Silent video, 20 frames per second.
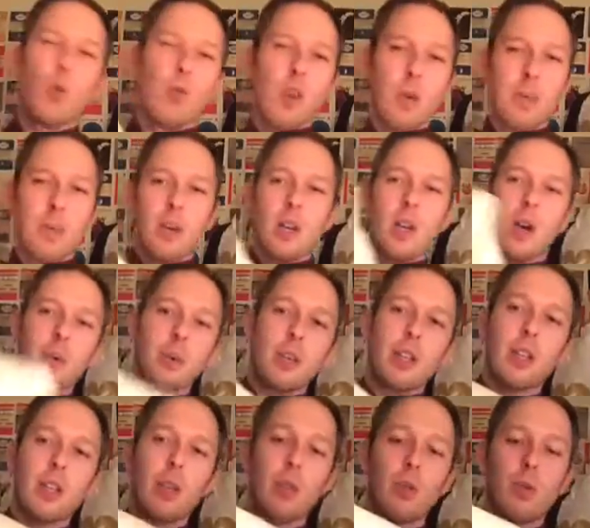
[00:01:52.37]
or ribbon, I'm
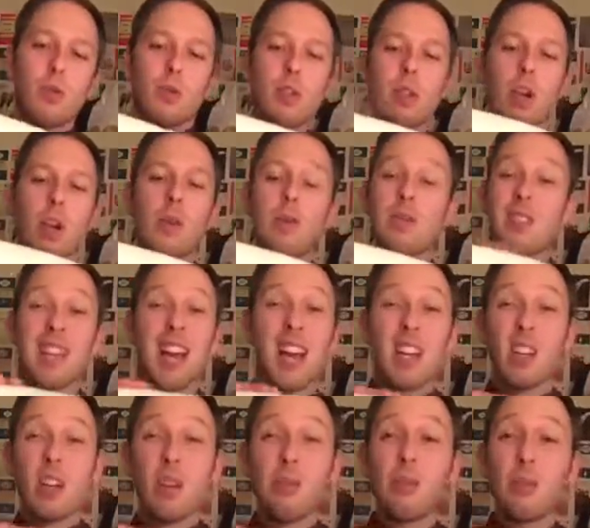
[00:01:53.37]
going to use this
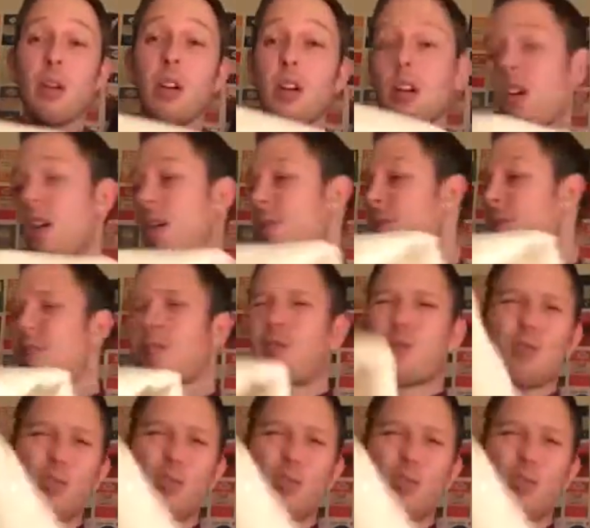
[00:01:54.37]
calico. This is